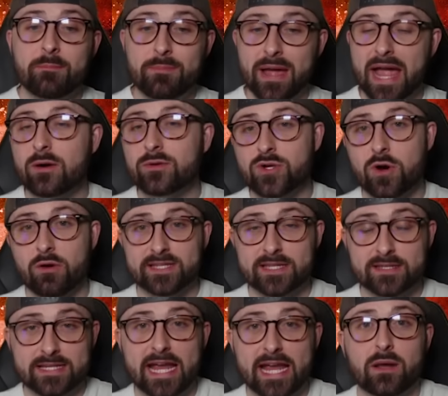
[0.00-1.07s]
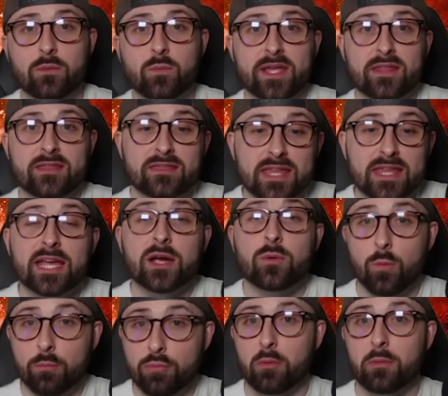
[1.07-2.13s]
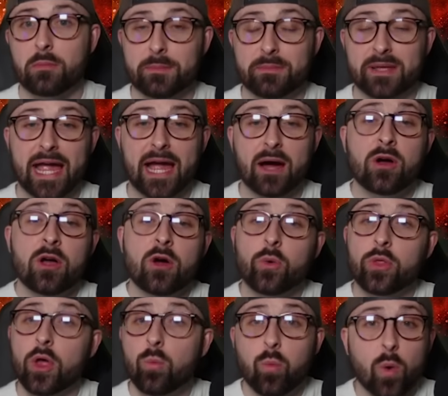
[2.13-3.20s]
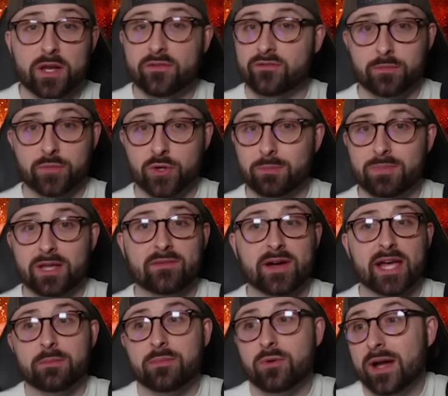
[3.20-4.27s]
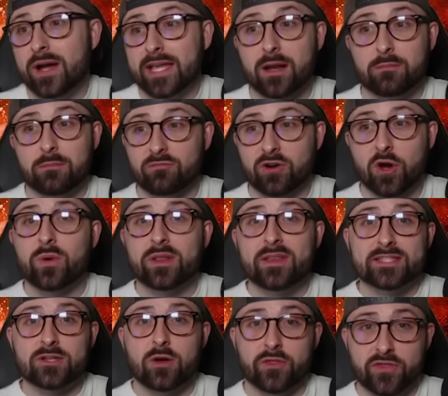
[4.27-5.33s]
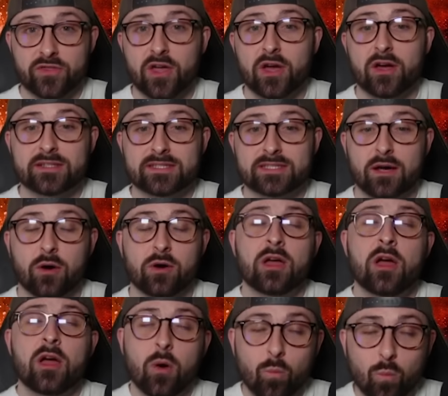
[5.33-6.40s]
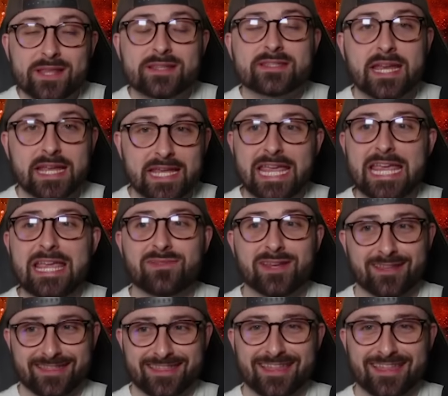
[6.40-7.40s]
Powell, Torres and Taylor we think will probably be out, although one of them could be available. Again, I'm recording this on Thursday or on Wednesday evening,